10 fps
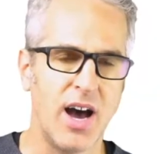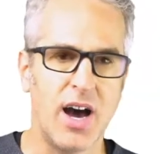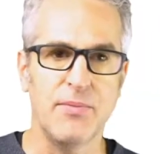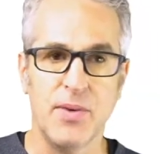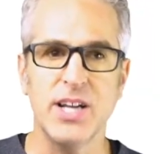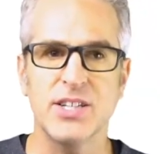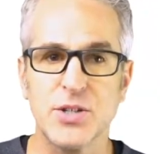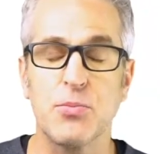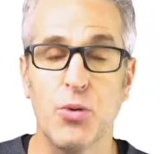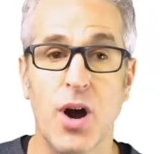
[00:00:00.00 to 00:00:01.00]
I find it
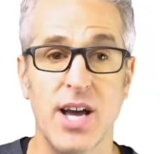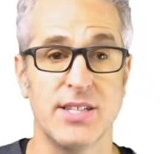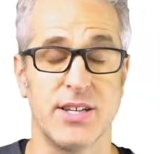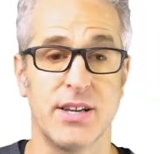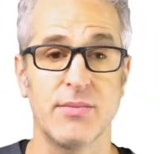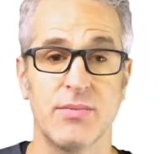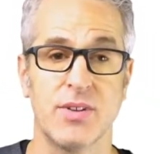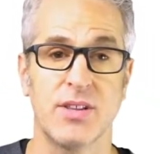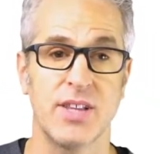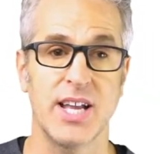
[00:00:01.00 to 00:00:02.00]
surprising
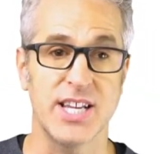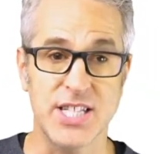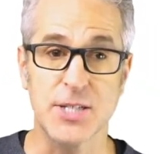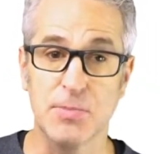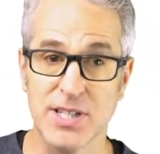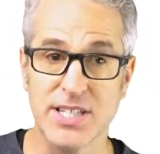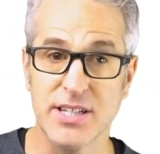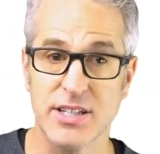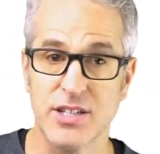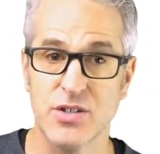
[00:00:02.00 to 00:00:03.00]
that
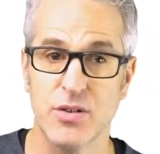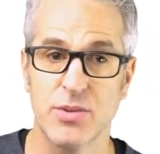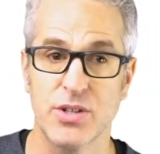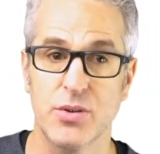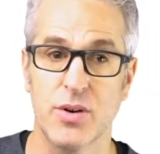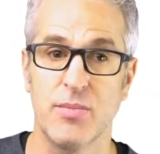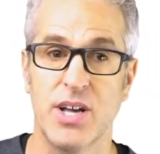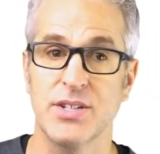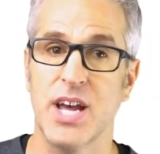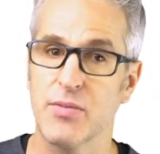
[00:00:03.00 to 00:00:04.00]
explicitly discriminatory
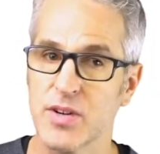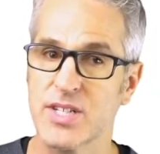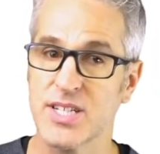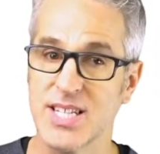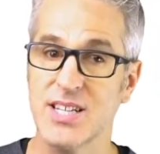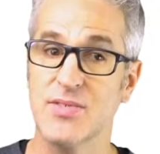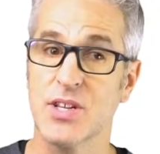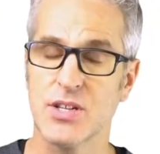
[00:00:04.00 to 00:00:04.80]
models have received